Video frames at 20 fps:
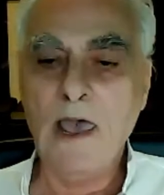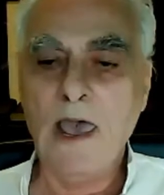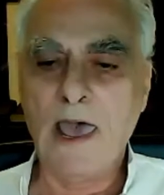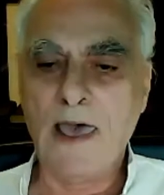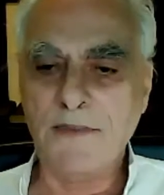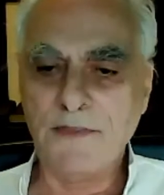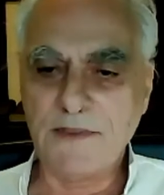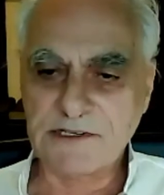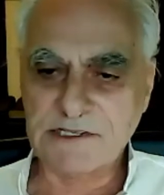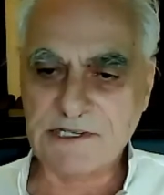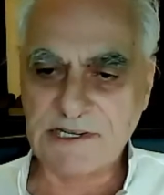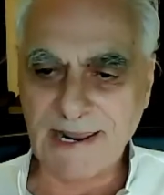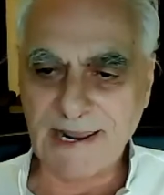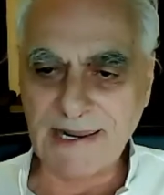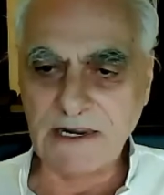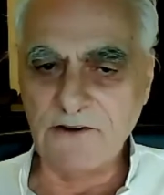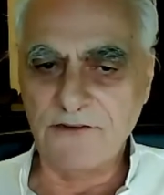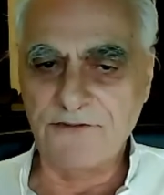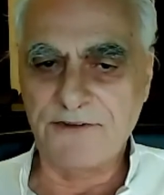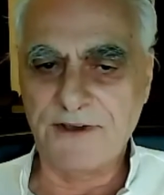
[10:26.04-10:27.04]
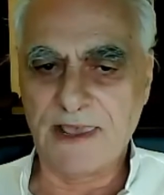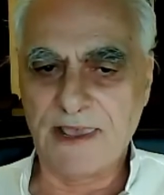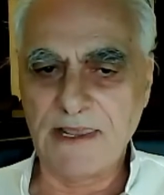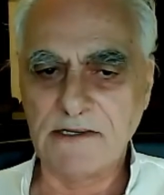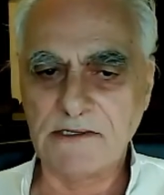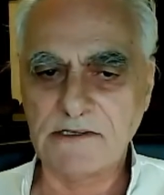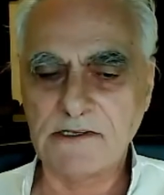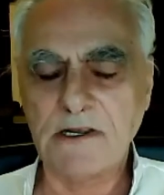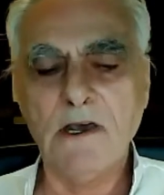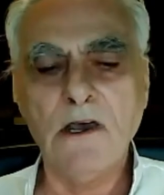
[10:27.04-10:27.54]
and the second
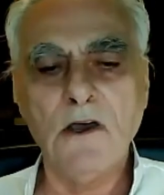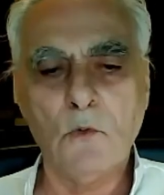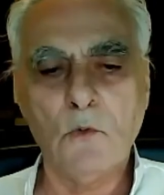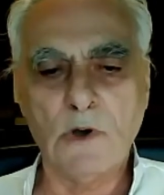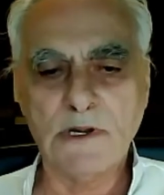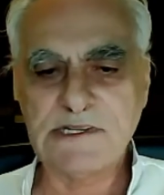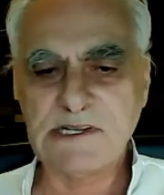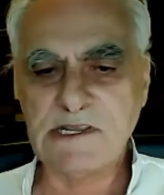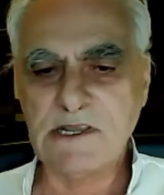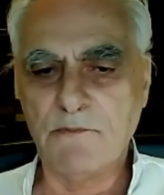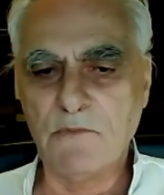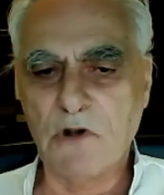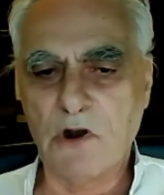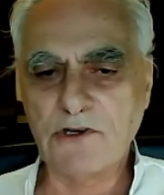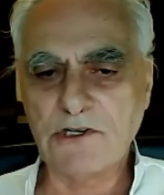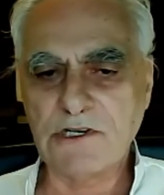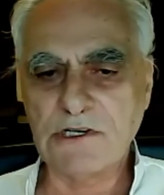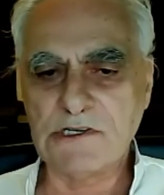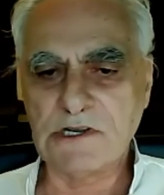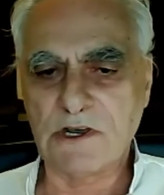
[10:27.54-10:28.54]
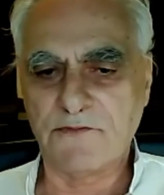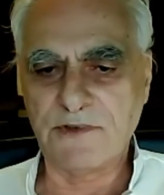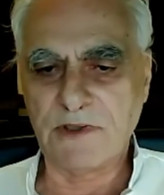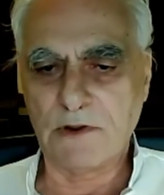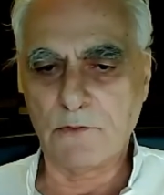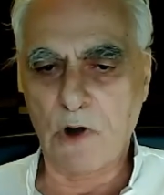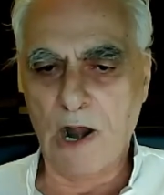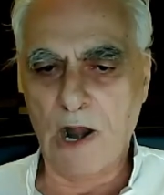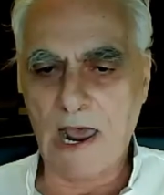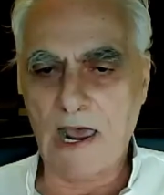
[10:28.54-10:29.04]
phase was the emergence of
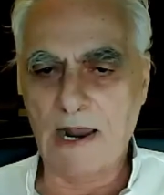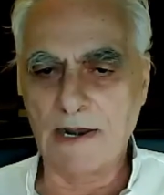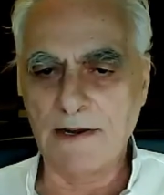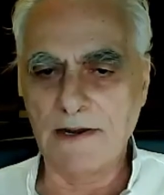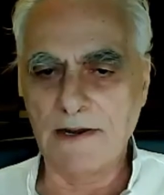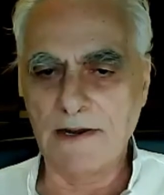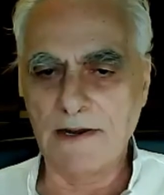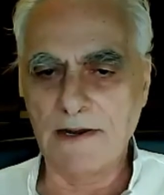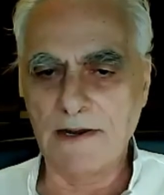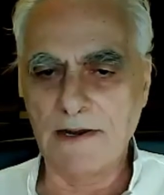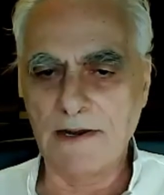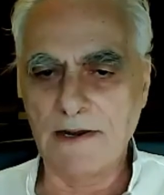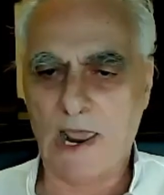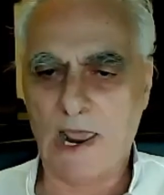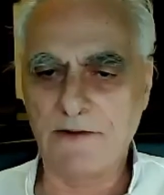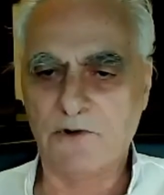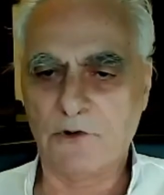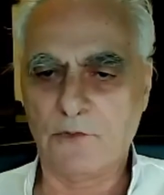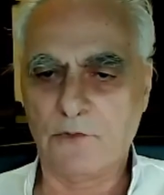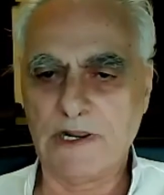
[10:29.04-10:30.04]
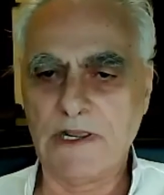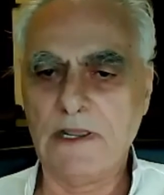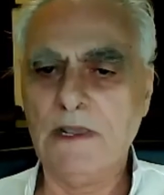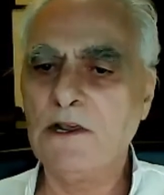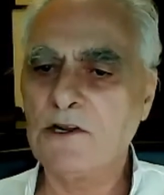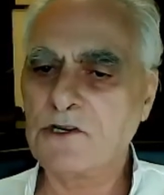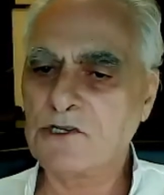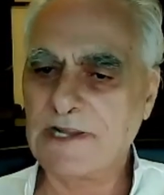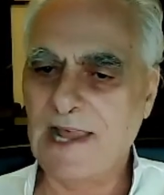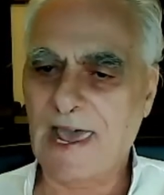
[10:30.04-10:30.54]
Iran and the
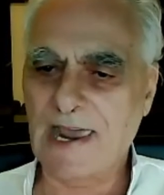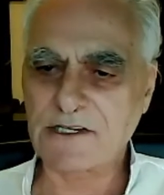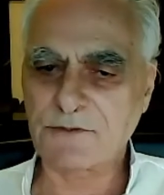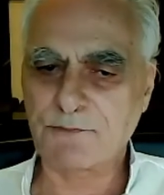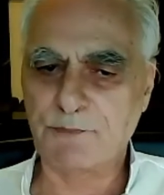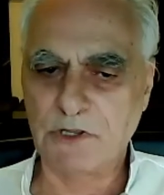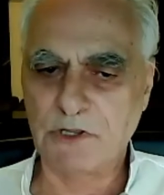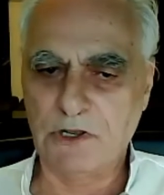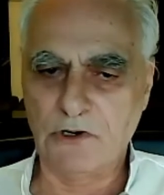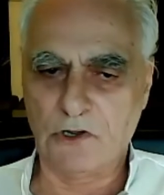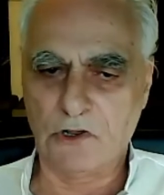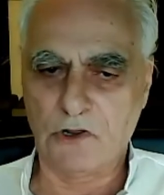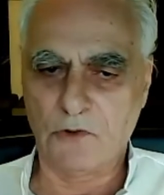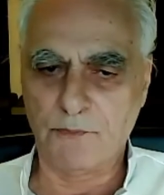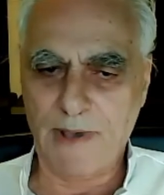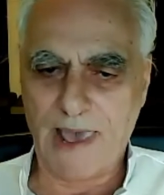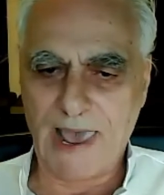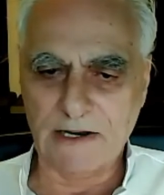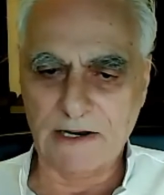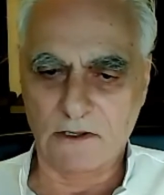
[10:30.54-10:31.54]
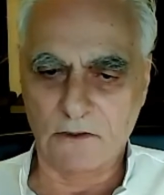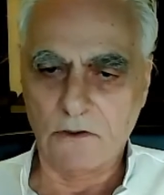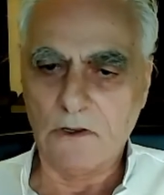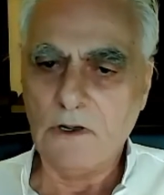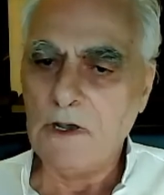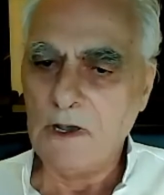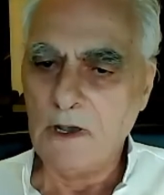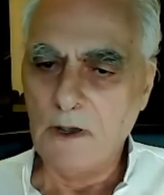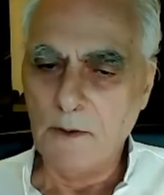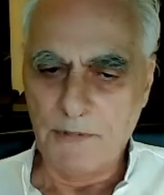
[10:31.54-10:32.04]
rivalry/political battle
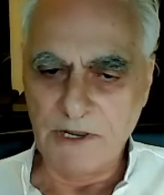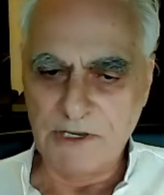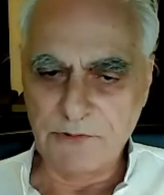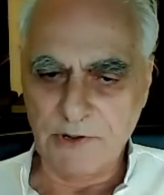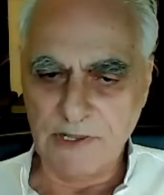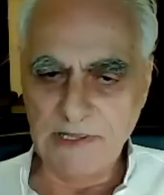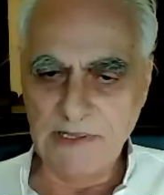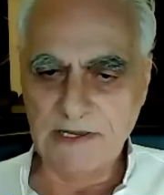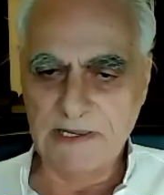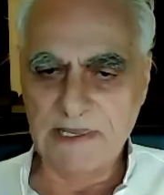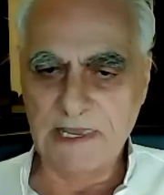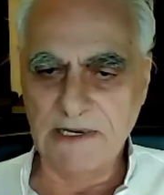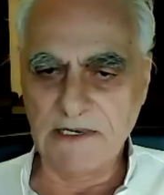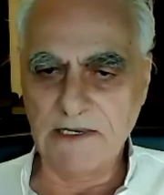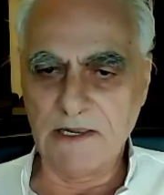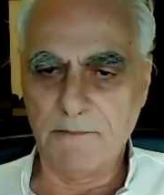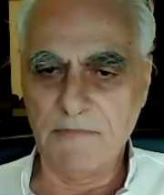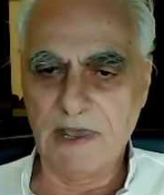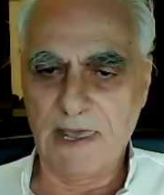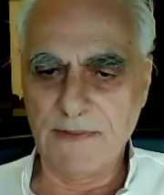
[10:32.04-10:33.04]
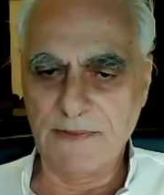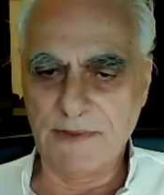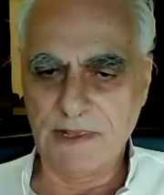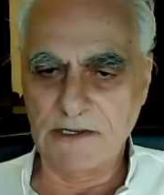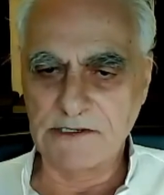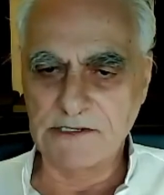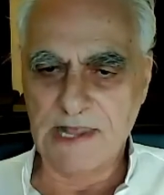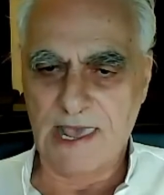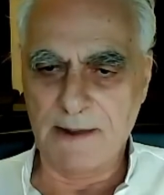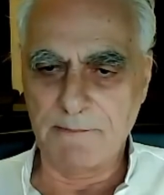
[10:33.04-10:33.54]
between the kingdom and the
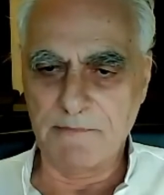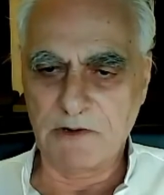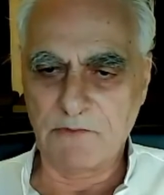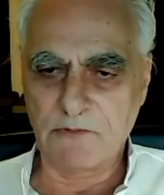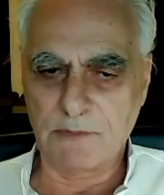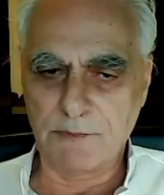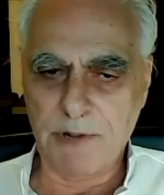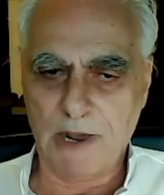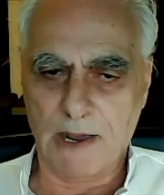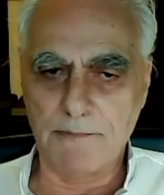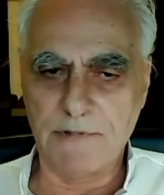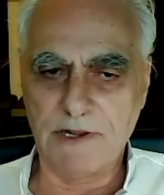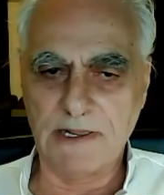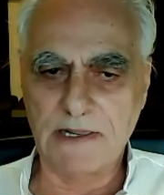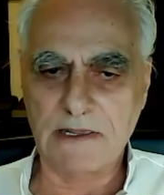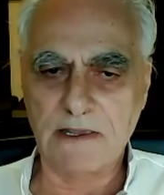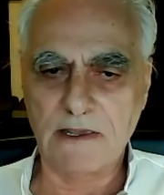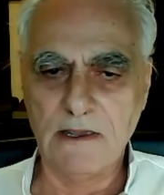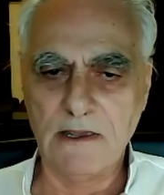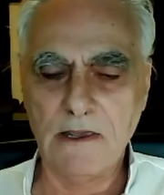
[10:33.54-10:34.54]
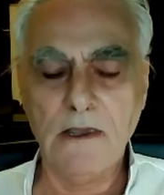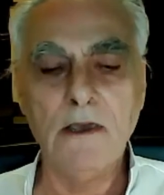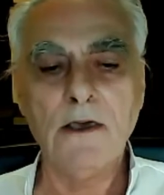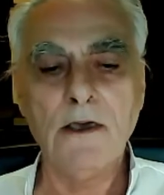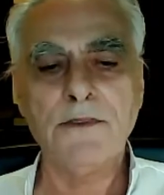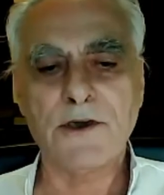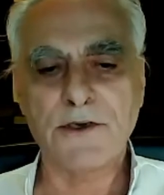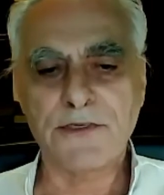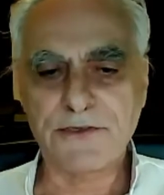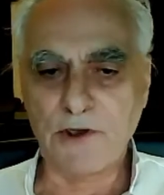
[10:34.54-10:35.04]
Islamic Republic,
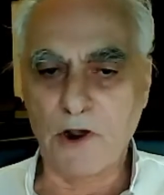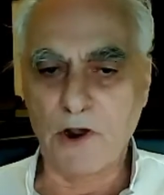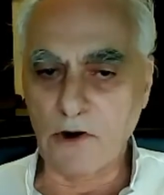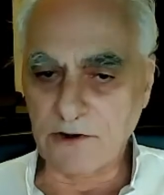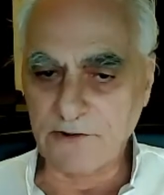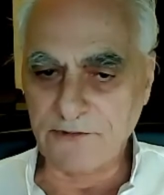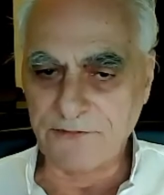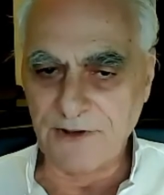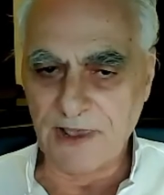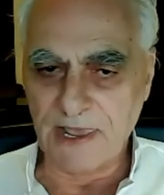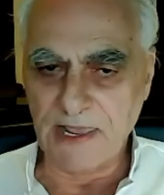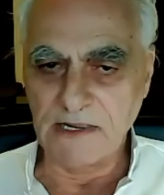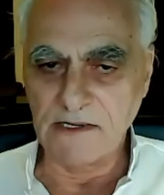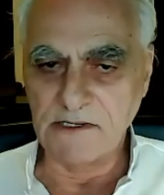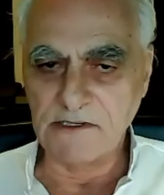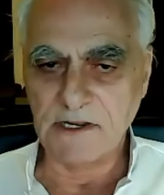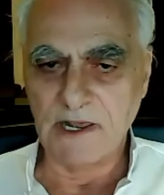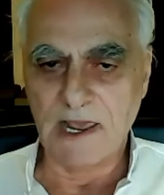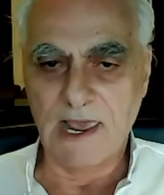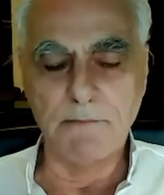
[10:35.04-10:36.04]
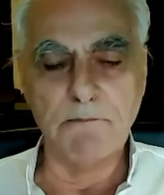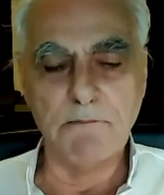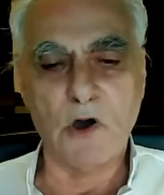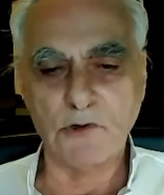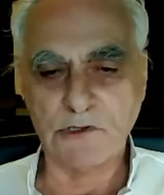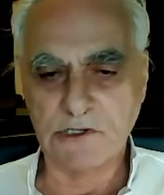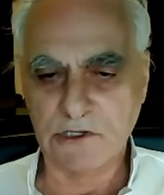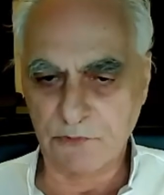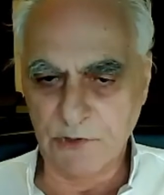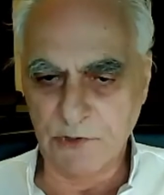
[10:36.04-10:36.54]
the third phase and
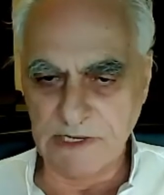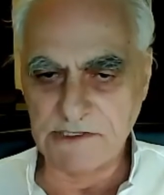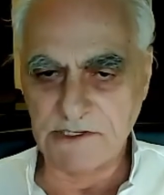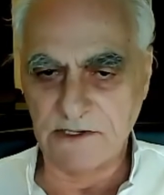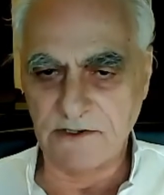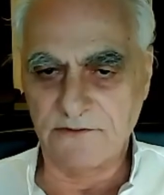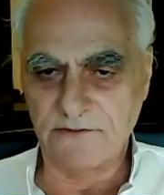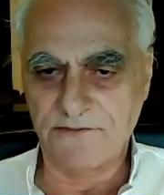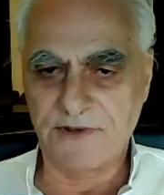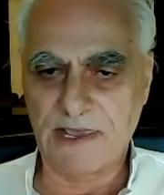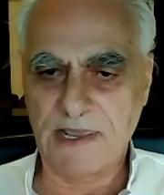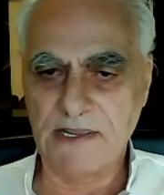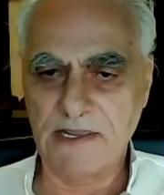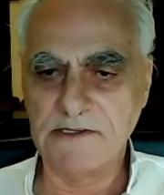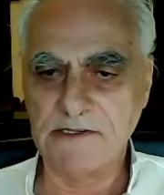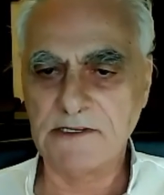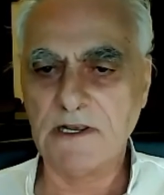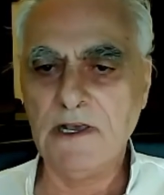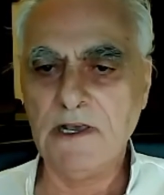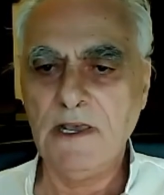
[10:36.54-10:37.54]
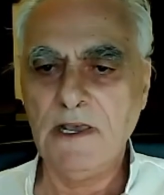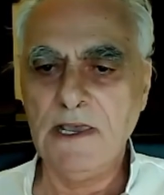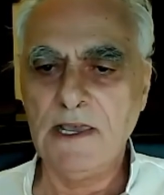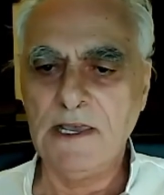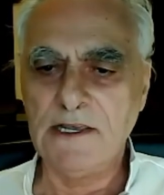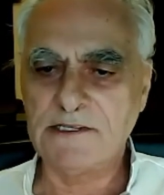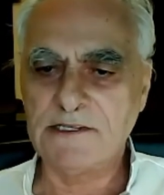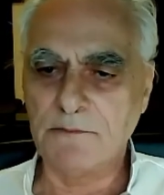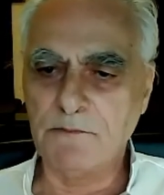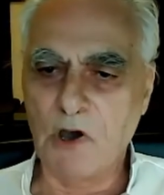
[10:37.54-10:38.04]
most recent phase
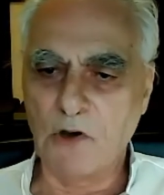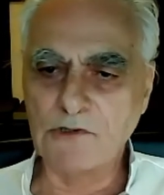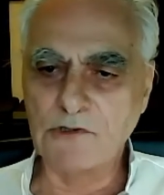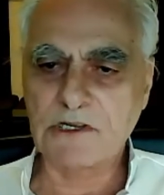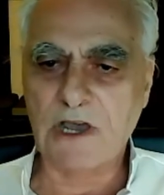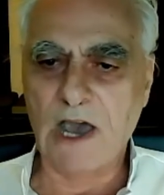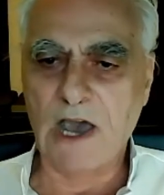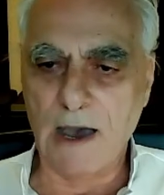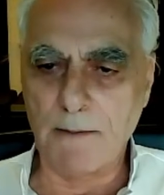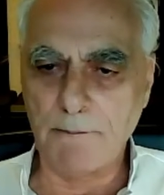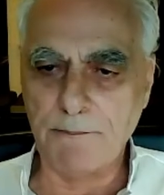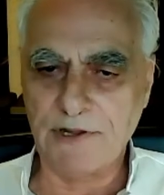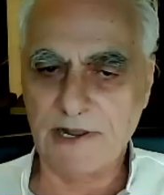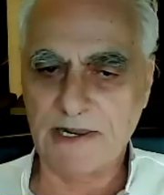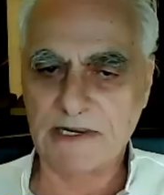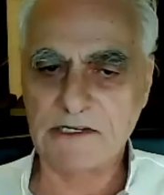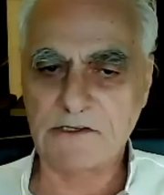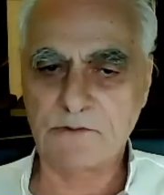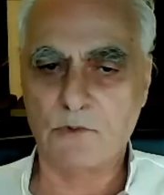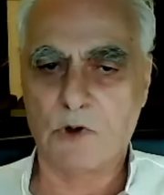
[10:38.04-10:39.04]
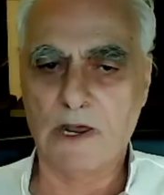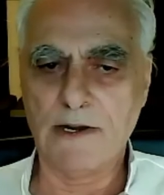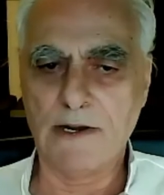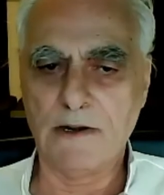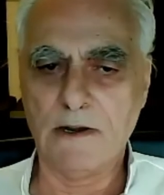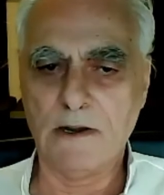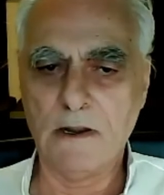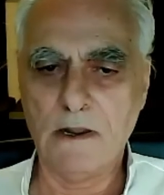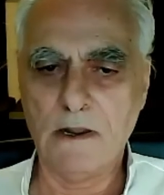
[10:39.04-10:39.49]
is the most complex one,